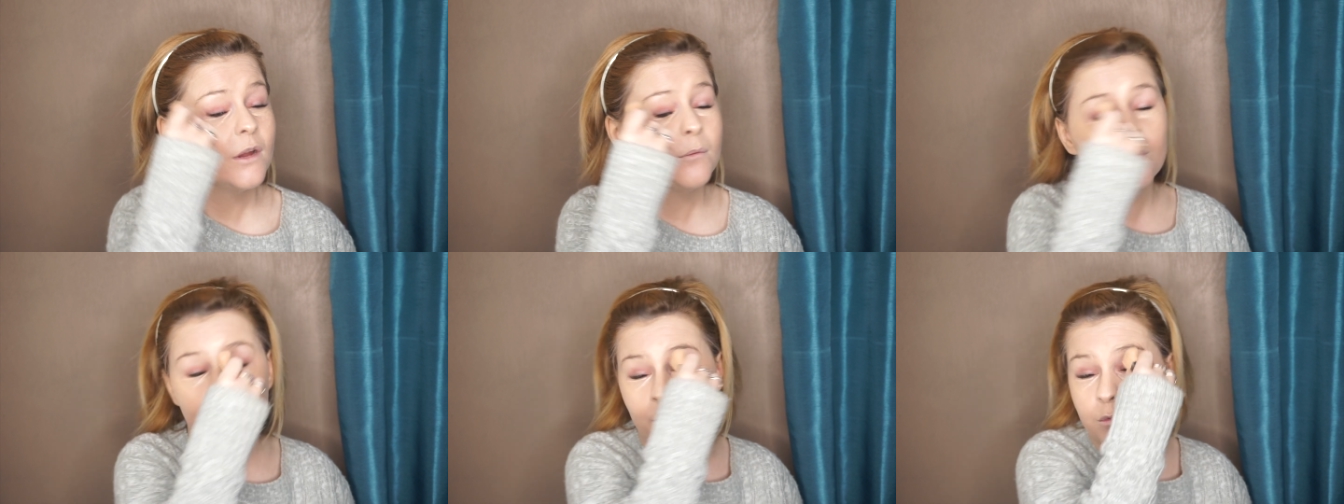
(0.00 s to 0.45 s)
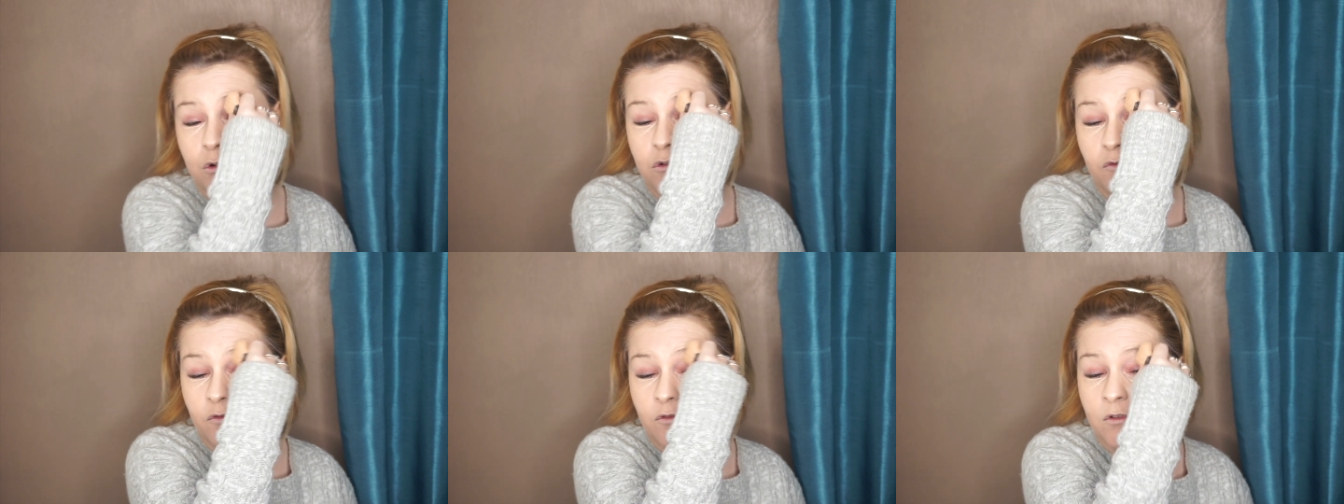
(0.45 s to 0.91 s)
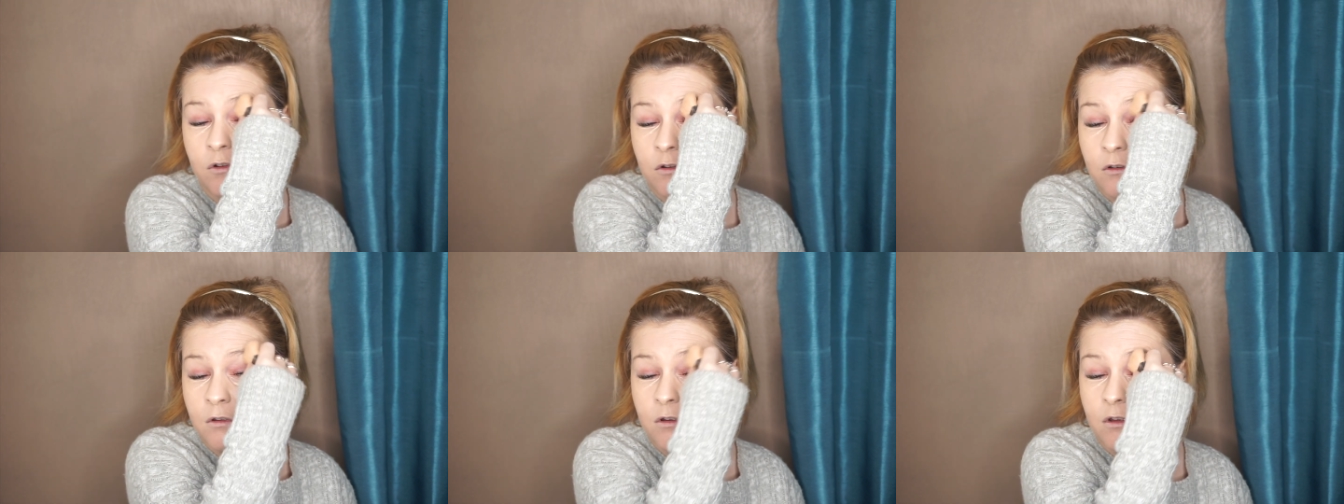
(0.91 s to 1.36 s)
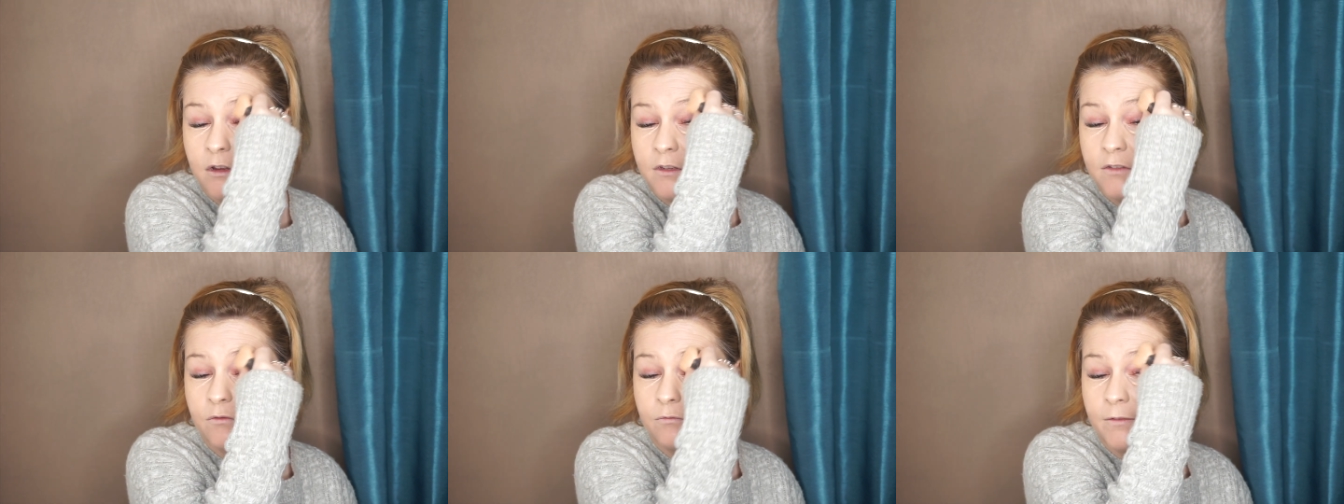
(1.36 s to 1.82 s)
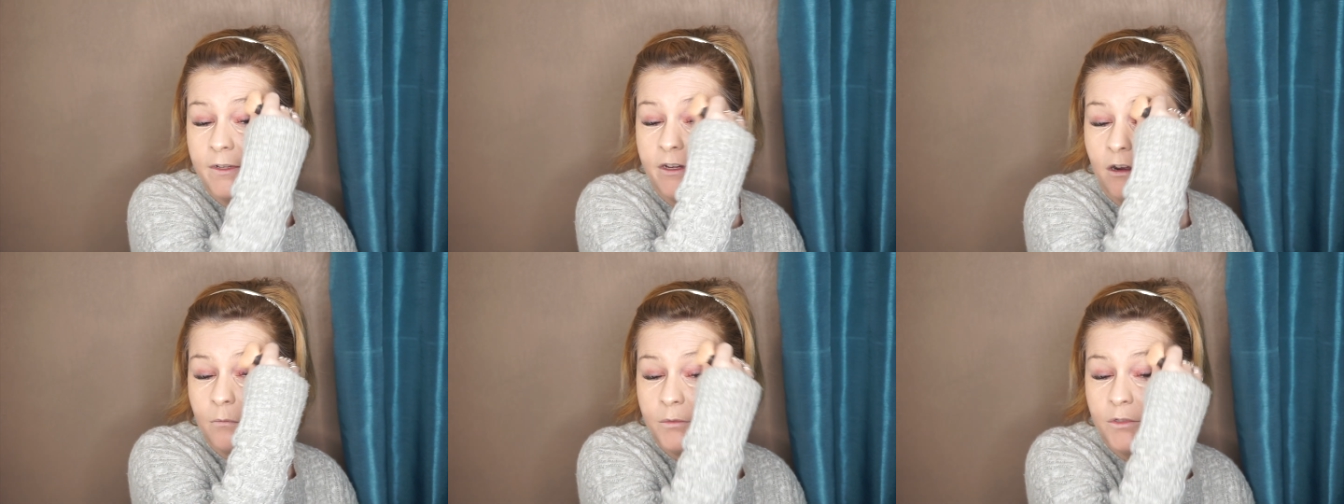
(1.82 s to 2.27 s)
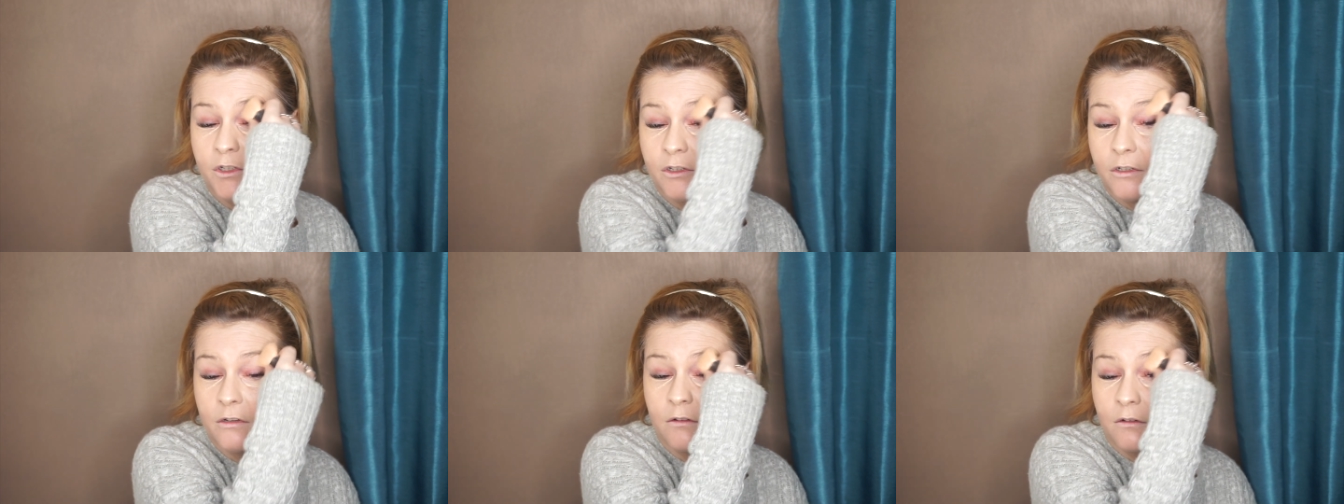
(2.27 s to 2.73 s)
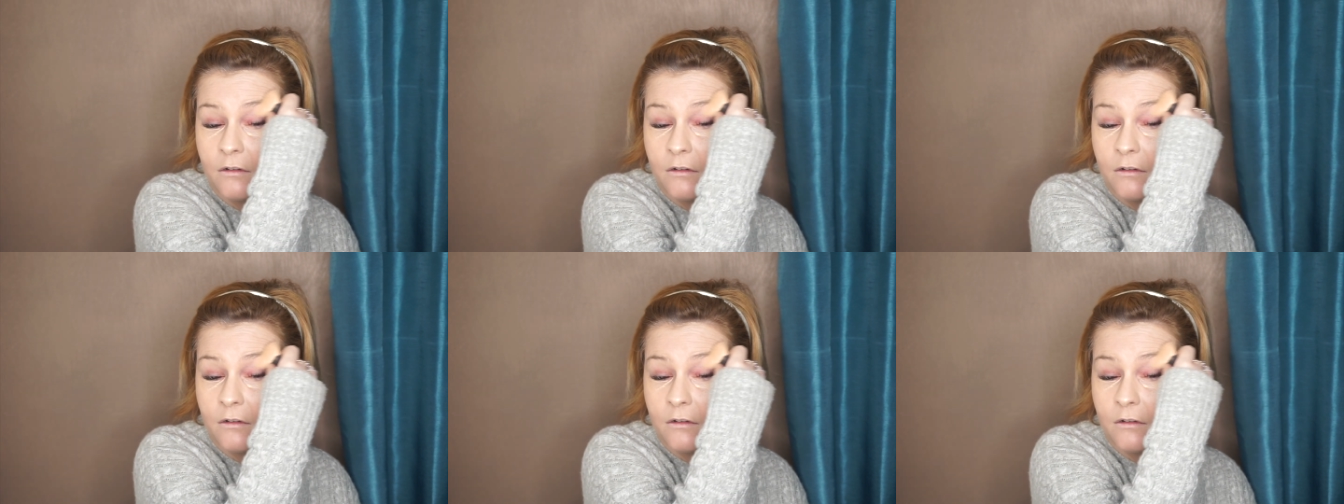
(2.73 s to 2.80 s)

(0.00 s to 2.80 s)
eyebrow bone. It's really up to you.